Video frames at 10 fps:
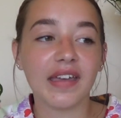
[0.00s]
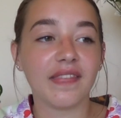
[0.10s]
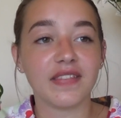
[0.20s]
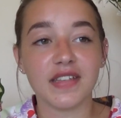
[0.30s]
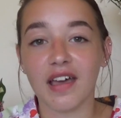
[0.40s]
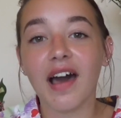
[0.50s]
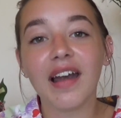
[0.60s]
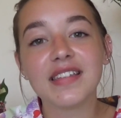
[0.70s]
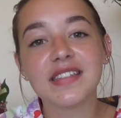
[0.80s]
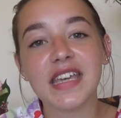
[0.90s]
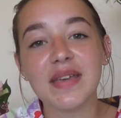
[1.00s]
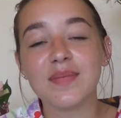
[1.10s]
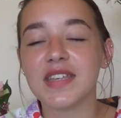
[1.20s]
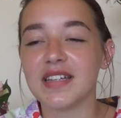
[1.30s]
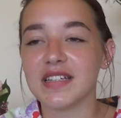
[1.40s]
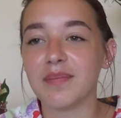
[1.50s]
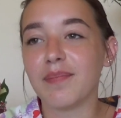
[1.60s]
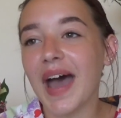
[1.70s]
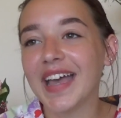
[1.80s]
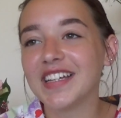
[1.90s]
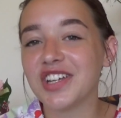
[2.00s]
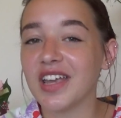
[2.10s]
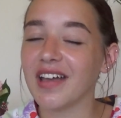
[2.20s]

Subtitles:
into the colour schemes, into the packaging.